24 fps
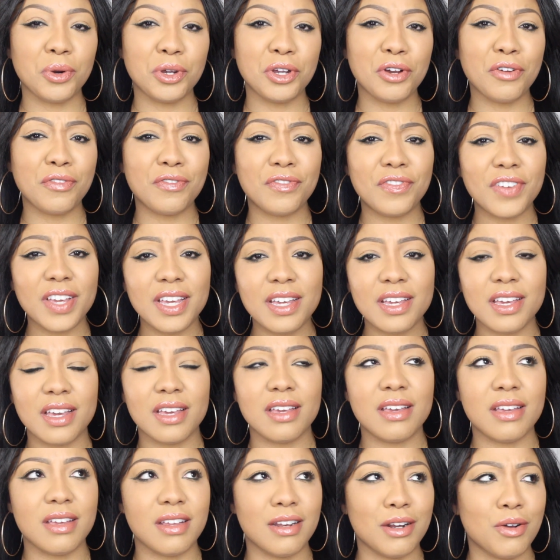or you're
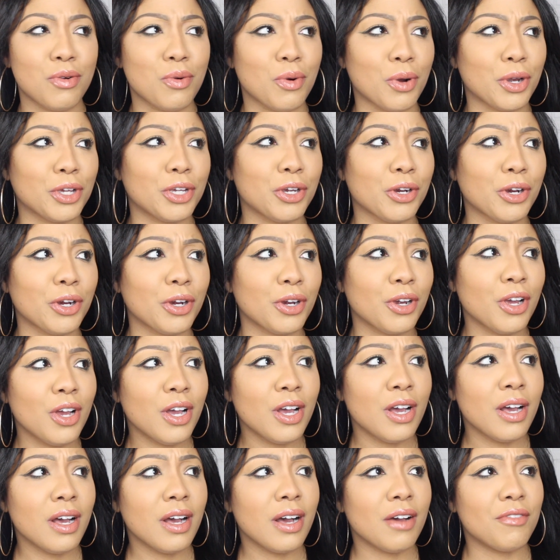vegan or you're
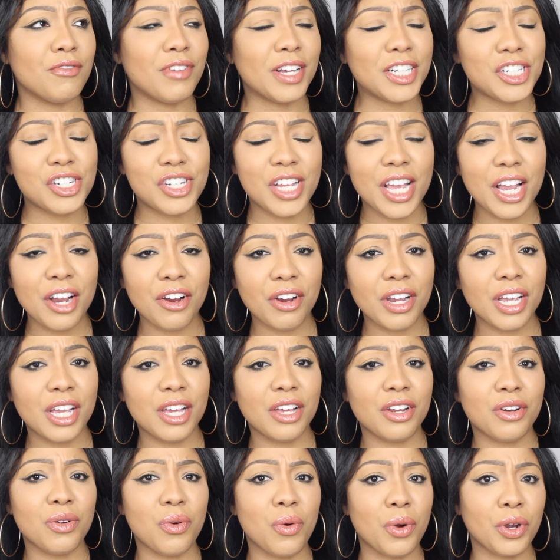
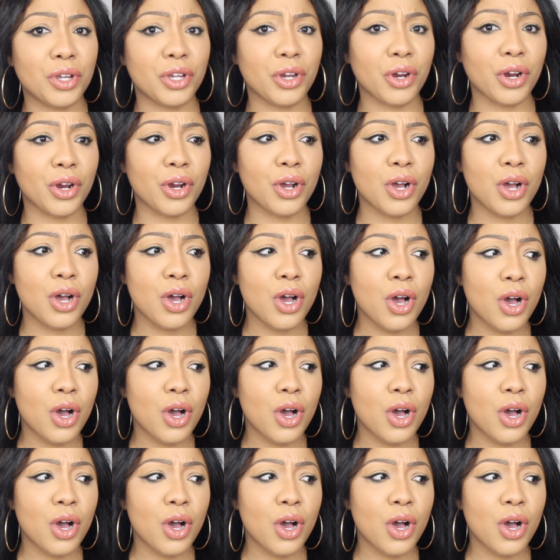vegetarian or you're